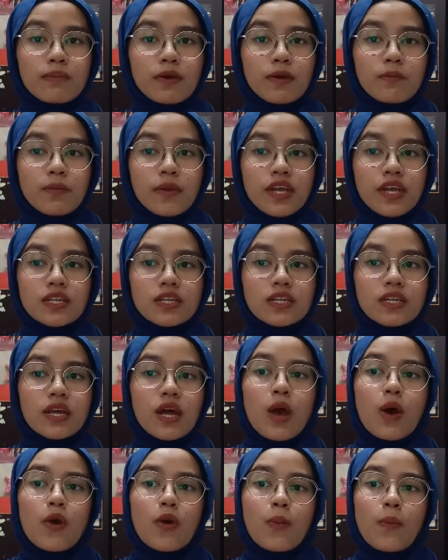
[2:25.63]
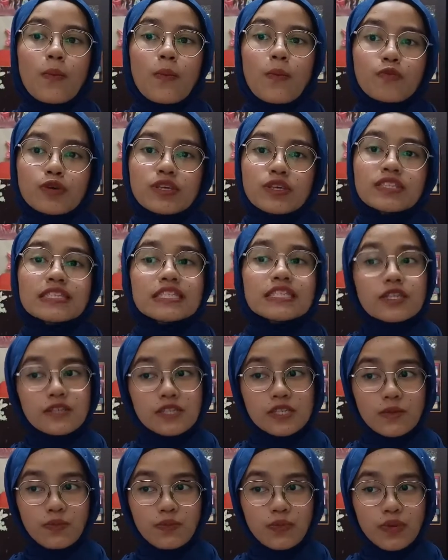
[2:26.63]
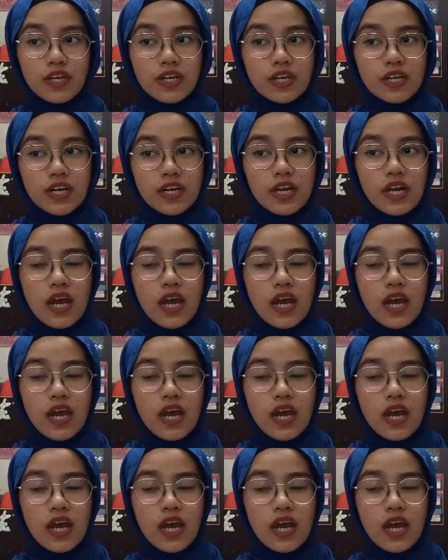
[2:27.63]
membrane will disappear,